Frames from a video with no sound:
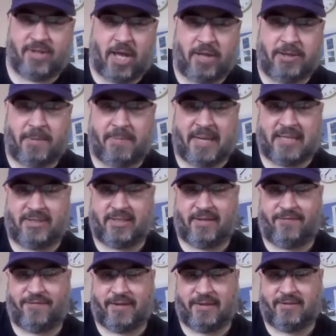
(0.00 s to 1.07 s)
is not the
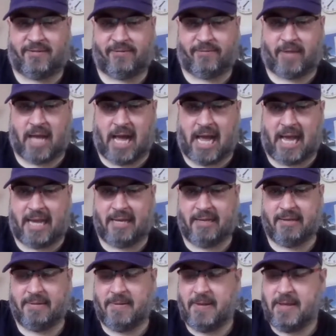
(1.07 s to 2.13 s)
best defensive
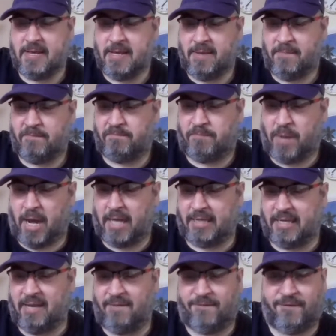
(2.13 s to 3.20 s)
guy,
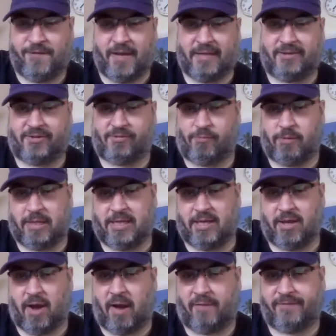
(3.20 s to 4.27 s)
but he fits with
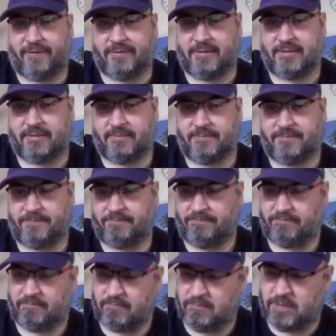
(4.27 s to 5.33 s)
the offense.
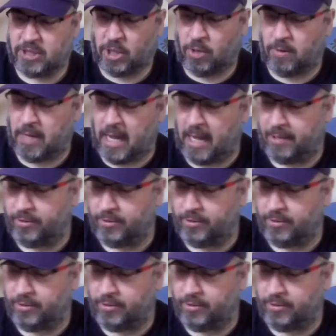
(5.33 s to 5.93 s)
So I